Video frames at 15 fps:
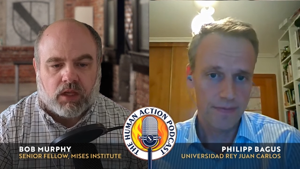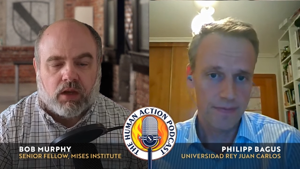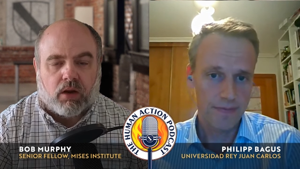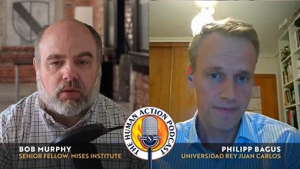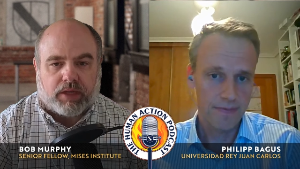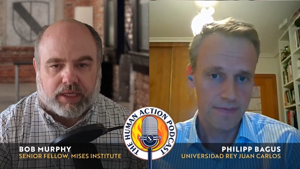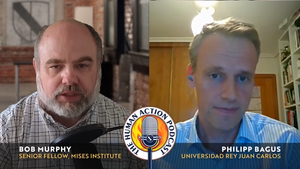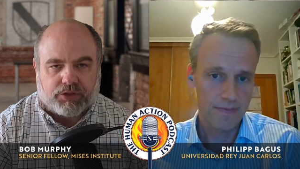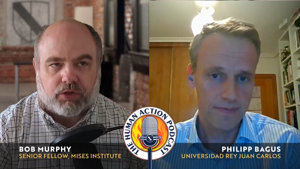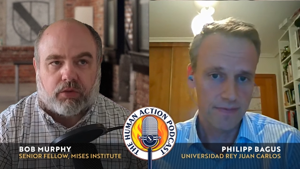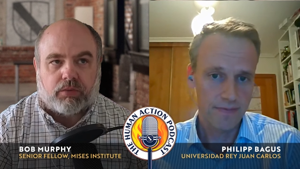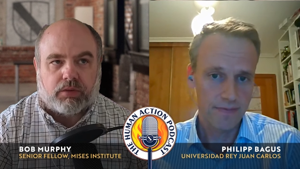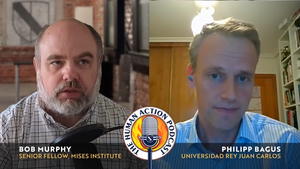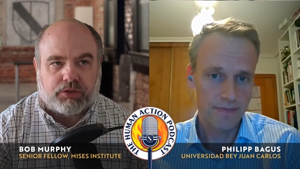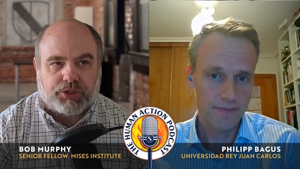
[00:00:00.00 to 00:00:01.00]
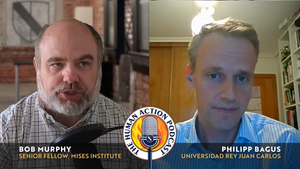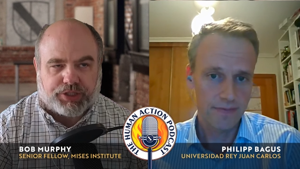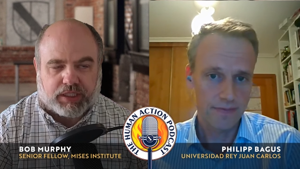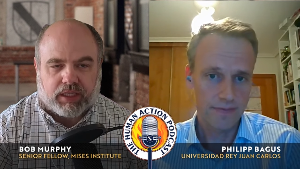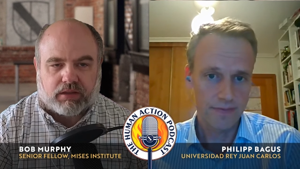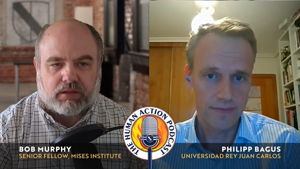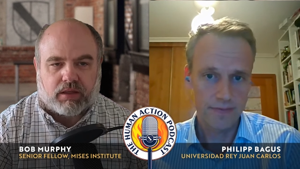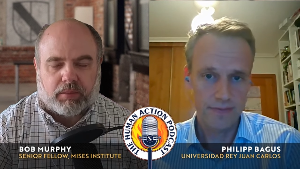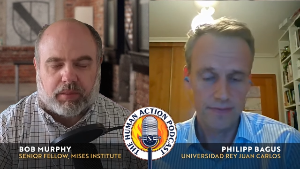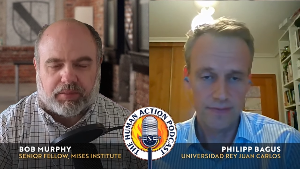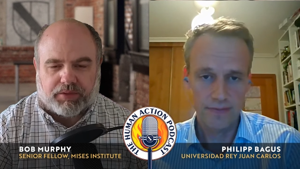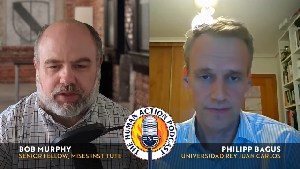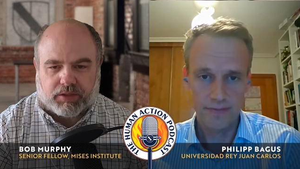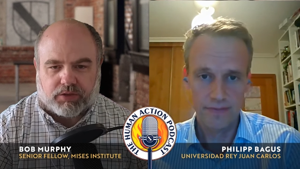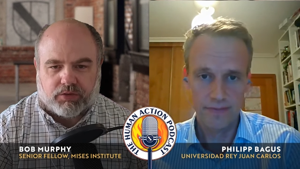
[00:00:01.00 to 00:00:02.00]
Speaker 1: Okay, so just to get, come up with
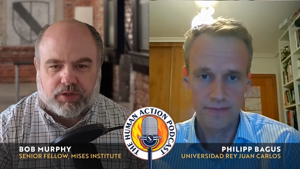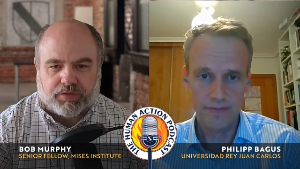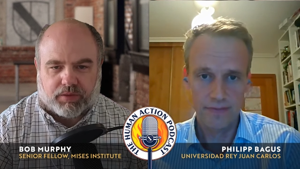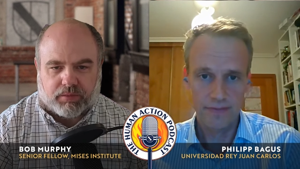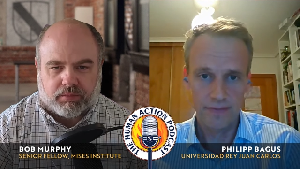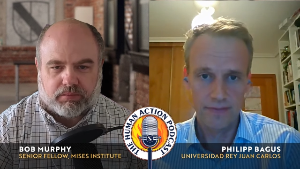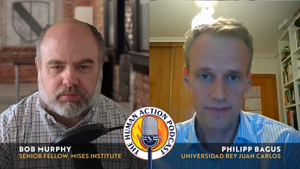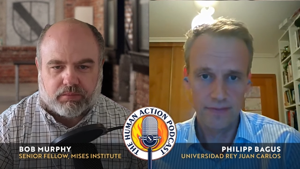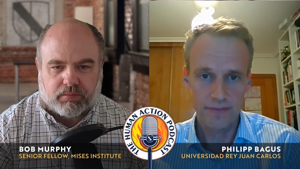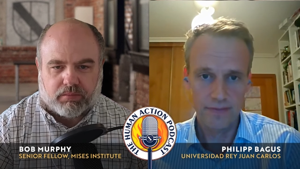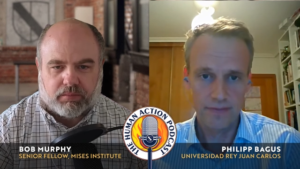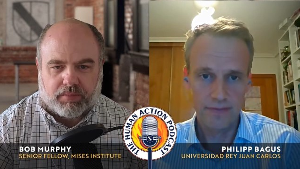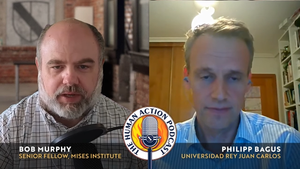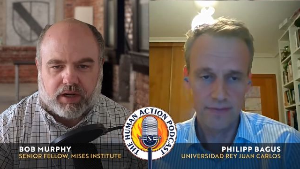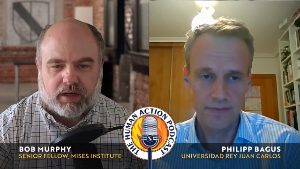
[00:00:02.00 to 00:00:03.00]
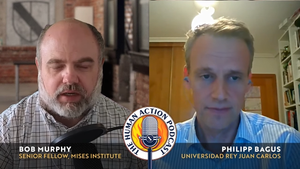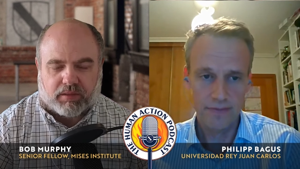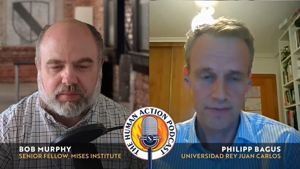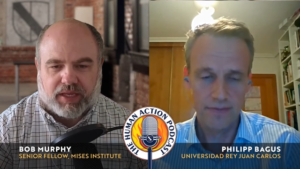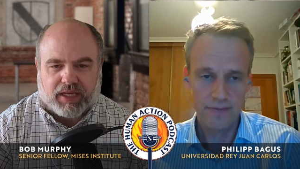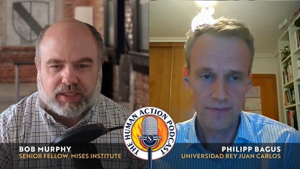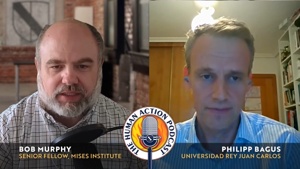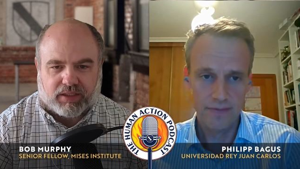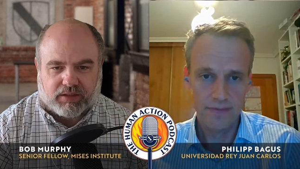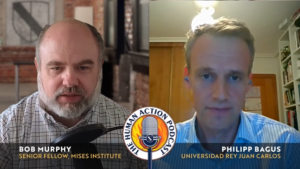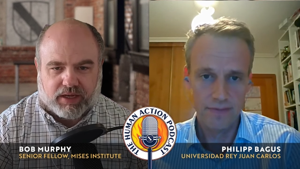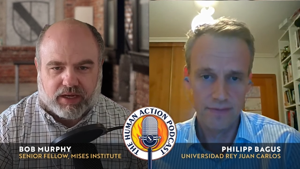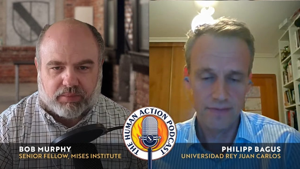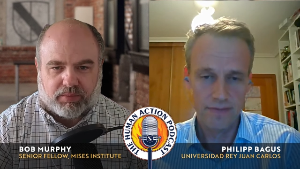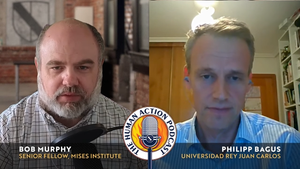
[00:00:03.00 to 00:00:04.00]
like two different paradigmatic
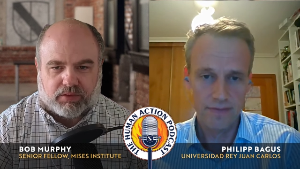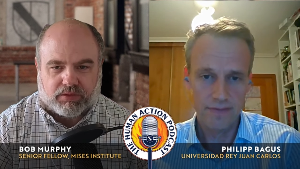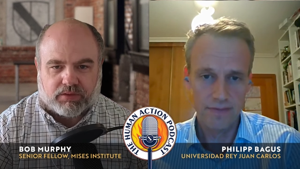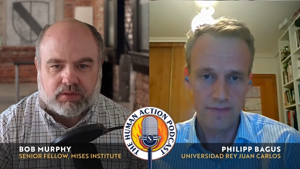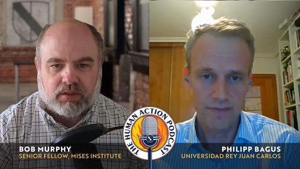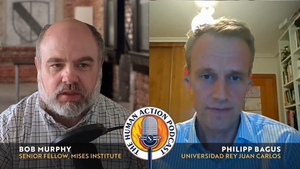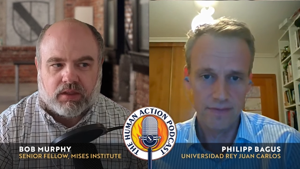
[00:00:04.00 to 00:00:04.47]
examples,